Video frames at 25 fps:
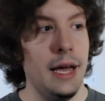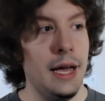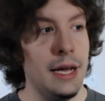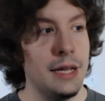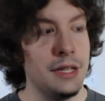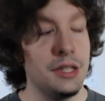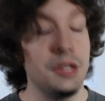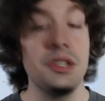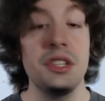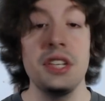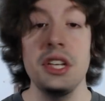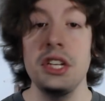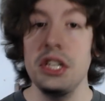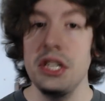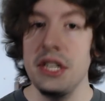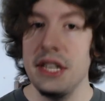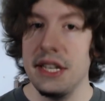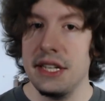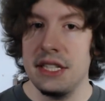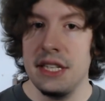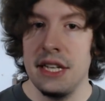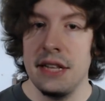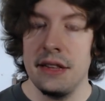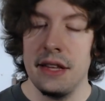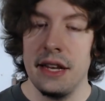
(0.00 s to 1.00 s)
Uh, to such an
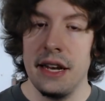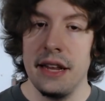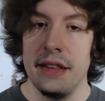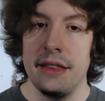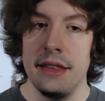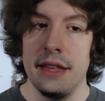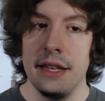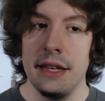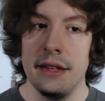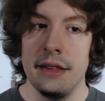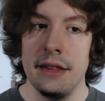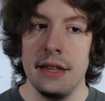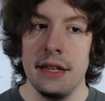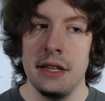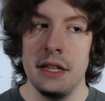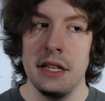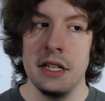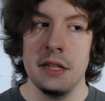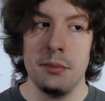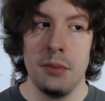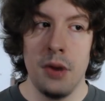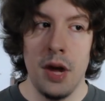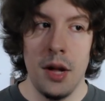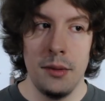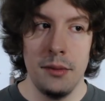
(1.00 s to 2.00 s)
extent that I think that
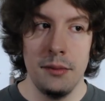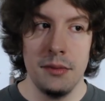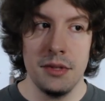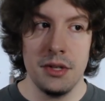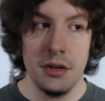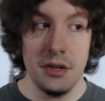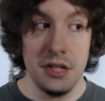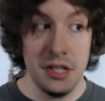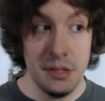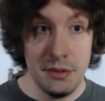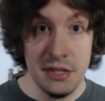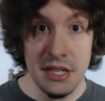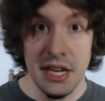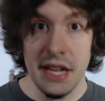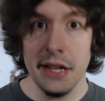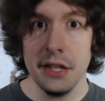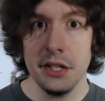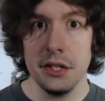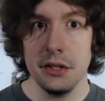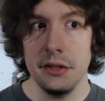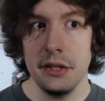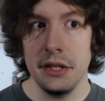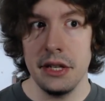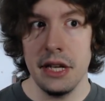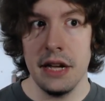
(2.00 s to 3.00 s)
its problems are
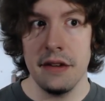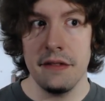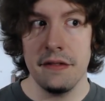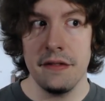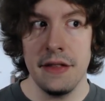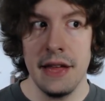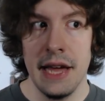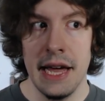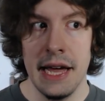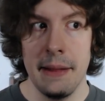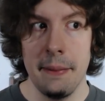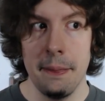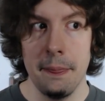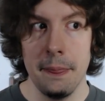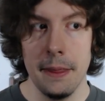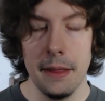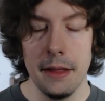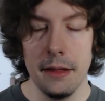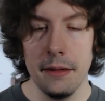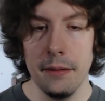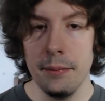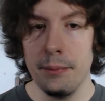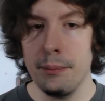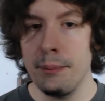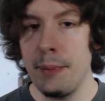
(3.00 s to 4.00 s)
substantial enough that
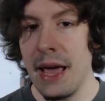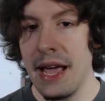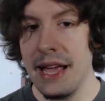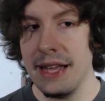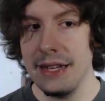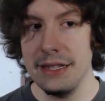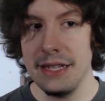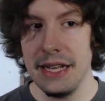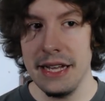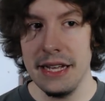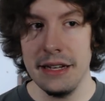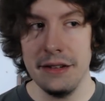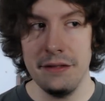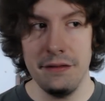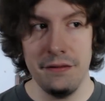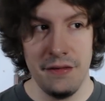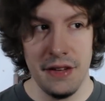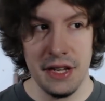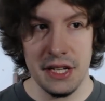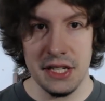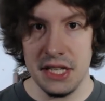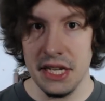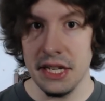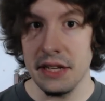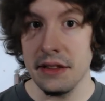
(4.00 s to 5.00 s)
band-aid
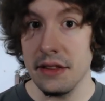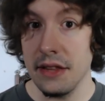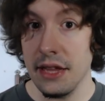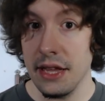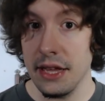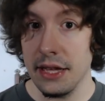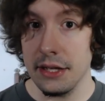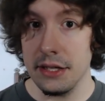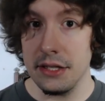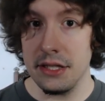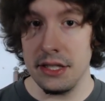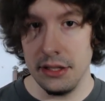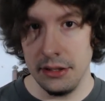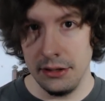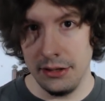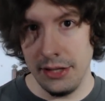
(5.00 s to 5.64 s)
fixing things